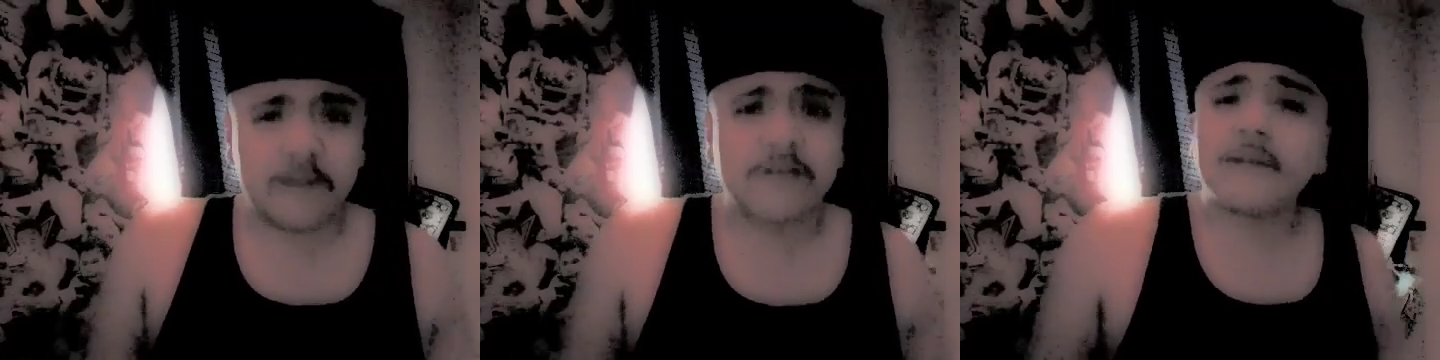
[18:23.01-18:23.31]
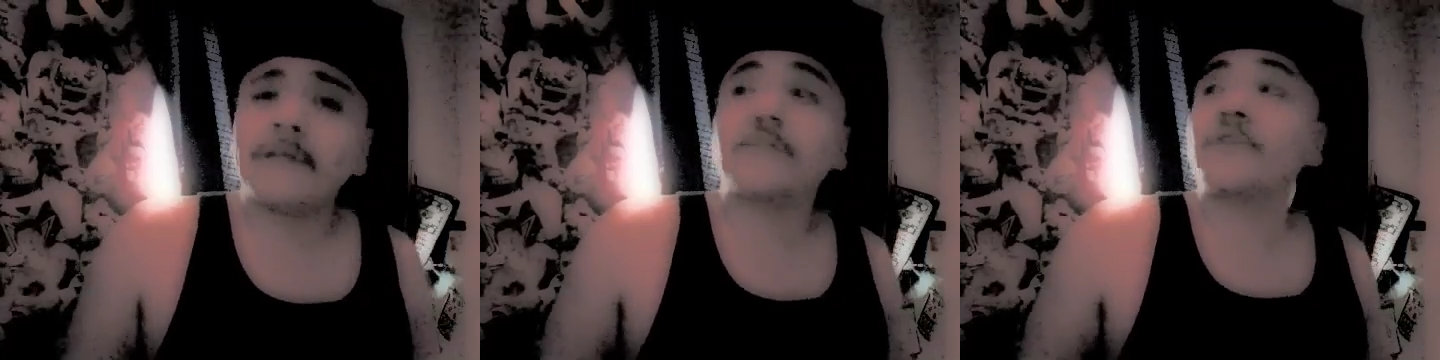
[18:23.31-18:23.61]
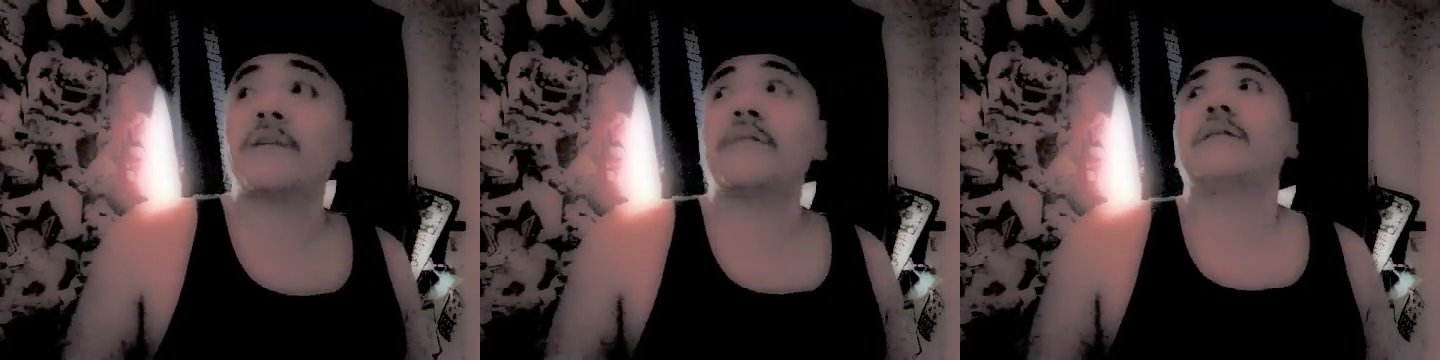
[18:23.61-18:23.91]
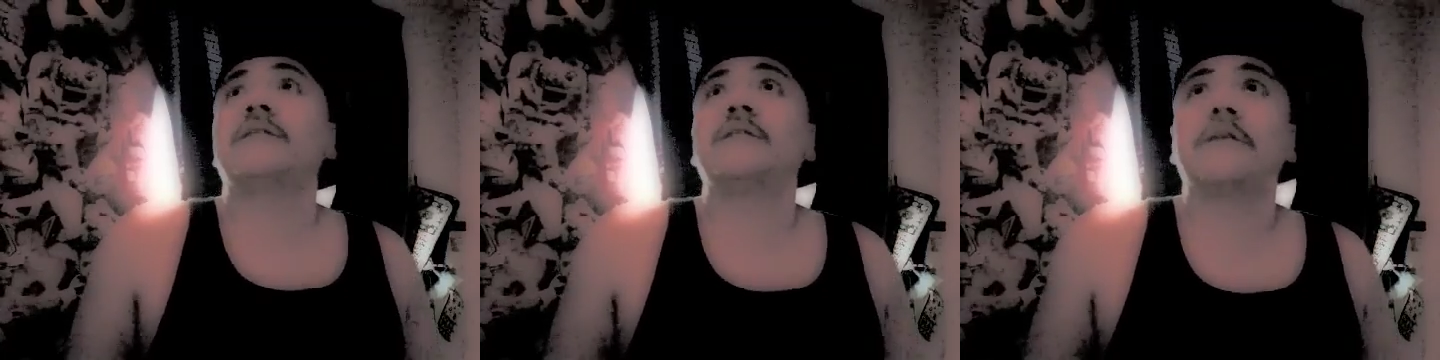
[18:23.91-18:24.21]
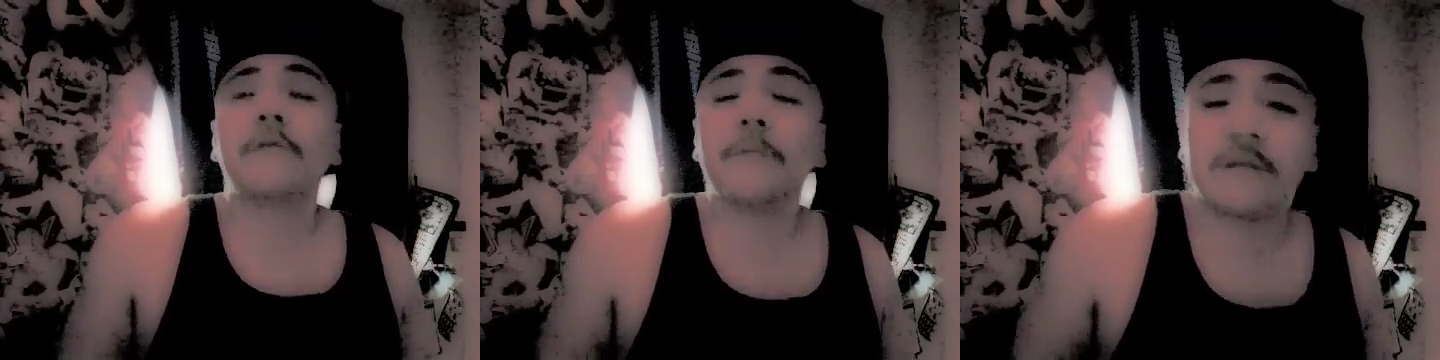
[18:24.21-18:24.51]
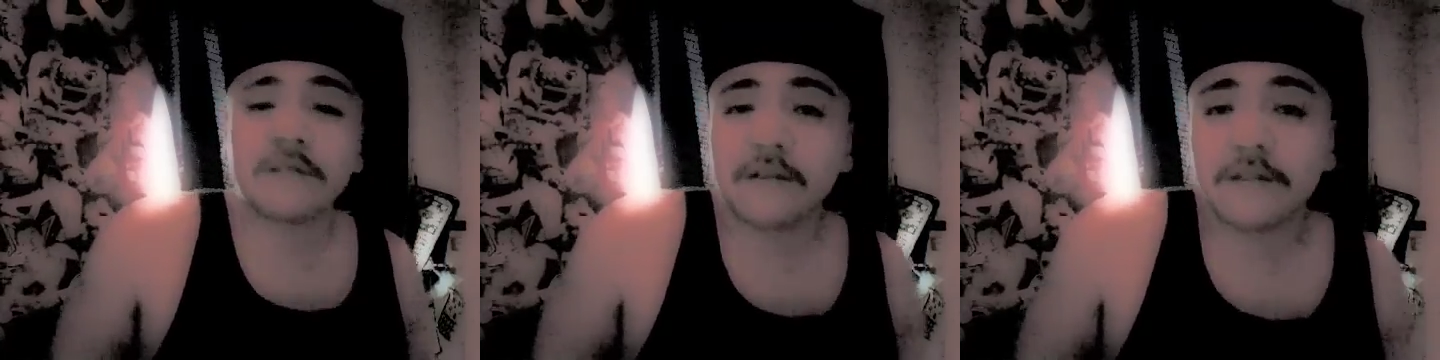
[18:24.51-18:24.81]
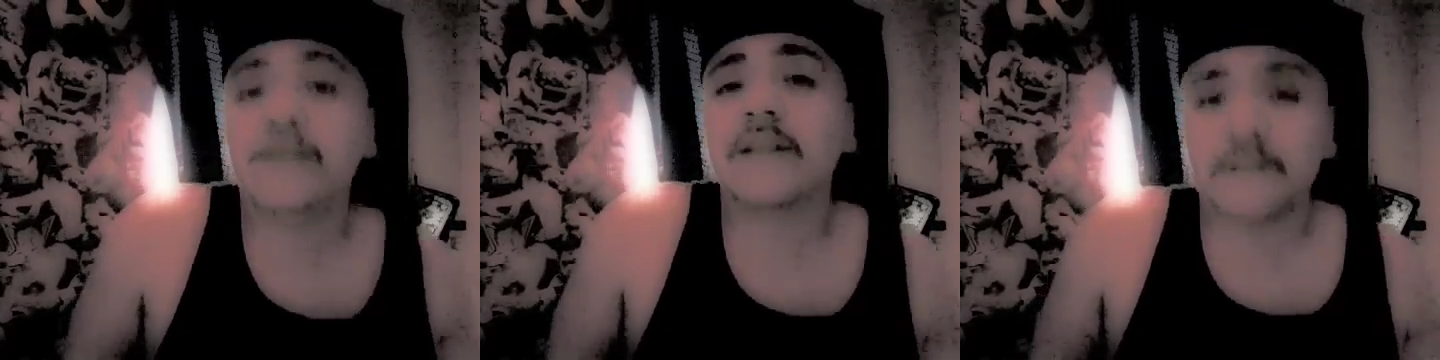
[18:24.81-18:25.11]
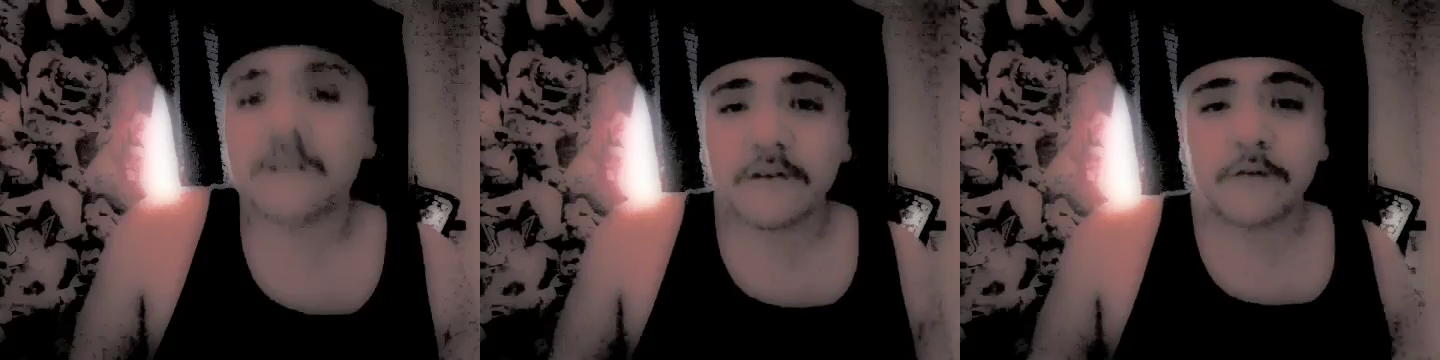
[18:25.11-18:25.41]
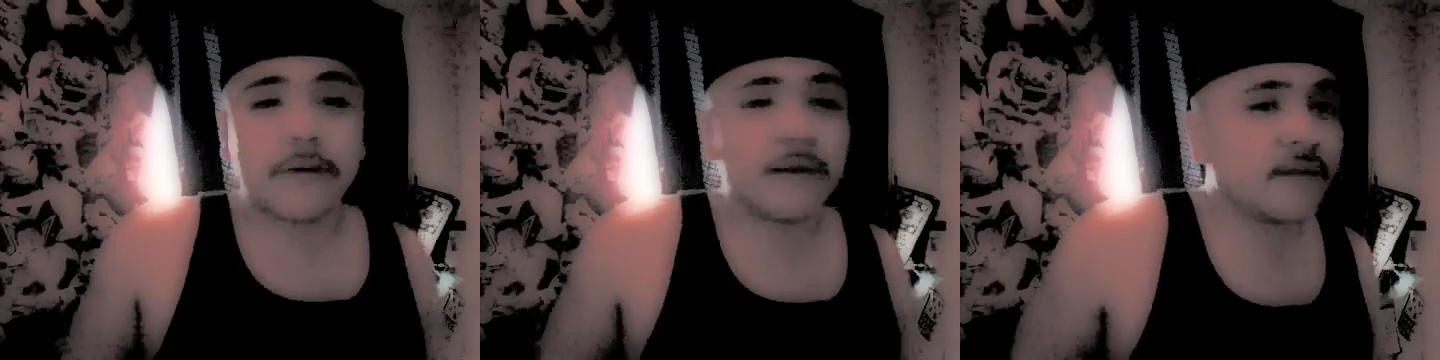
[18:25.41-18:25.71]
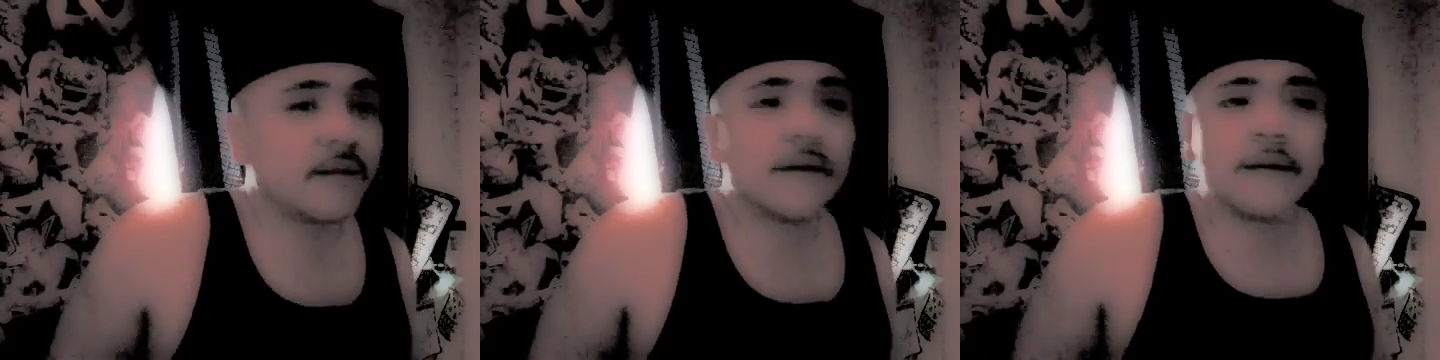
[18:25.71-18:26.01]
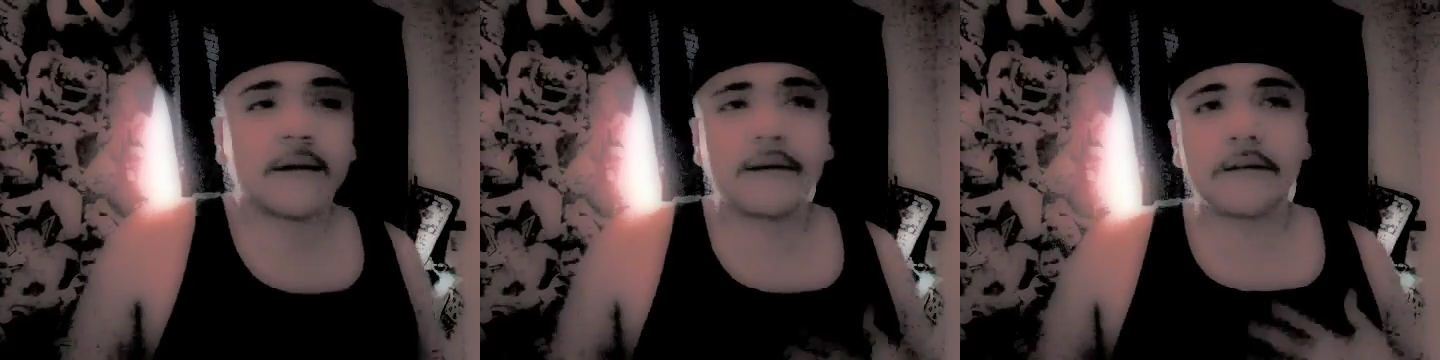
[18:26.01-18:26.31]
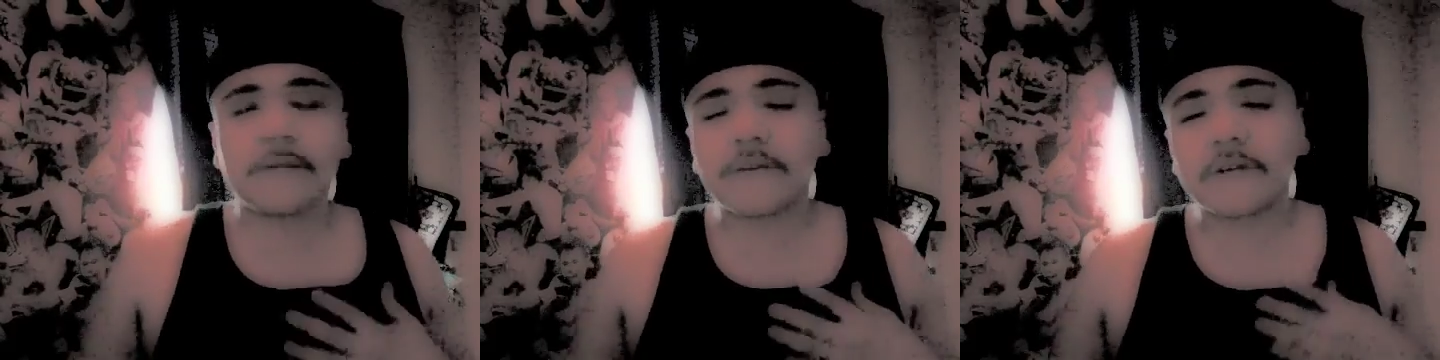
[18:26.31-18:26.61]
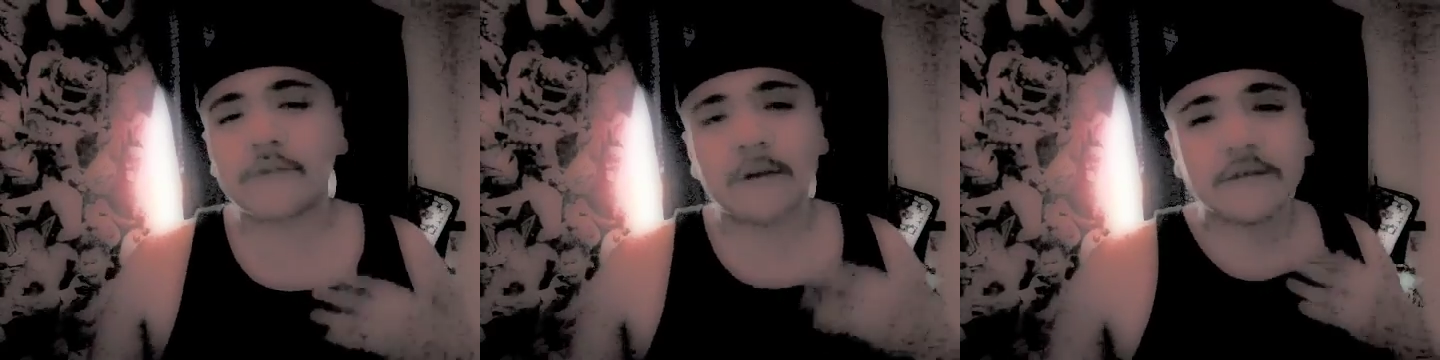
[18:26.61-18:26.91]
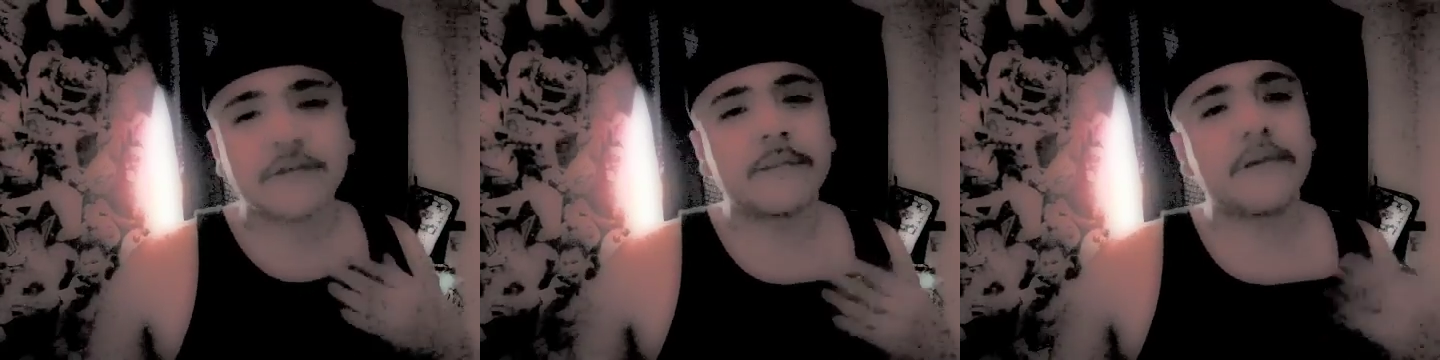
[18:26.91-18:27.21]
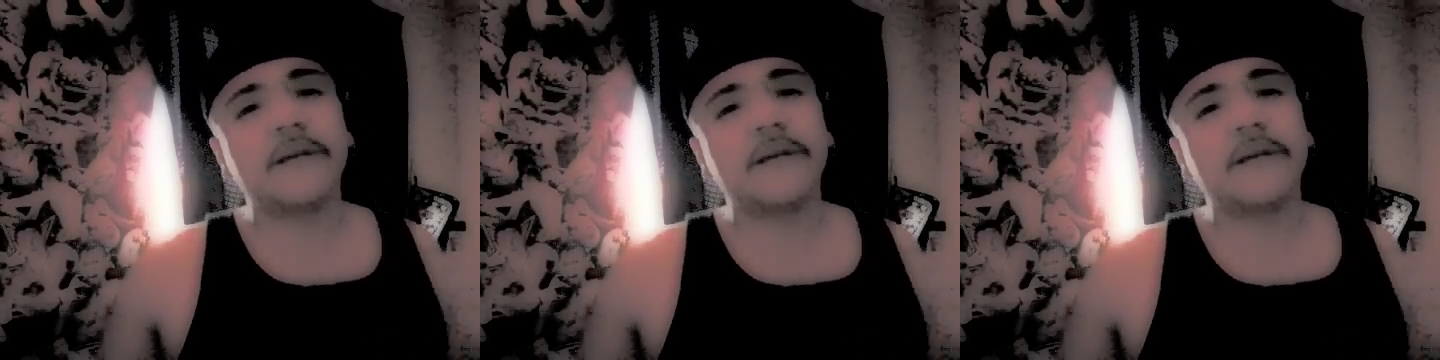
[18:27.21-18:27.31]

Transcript: He's gonna show everybody's gonna think that he's gonna win. The first round is gonna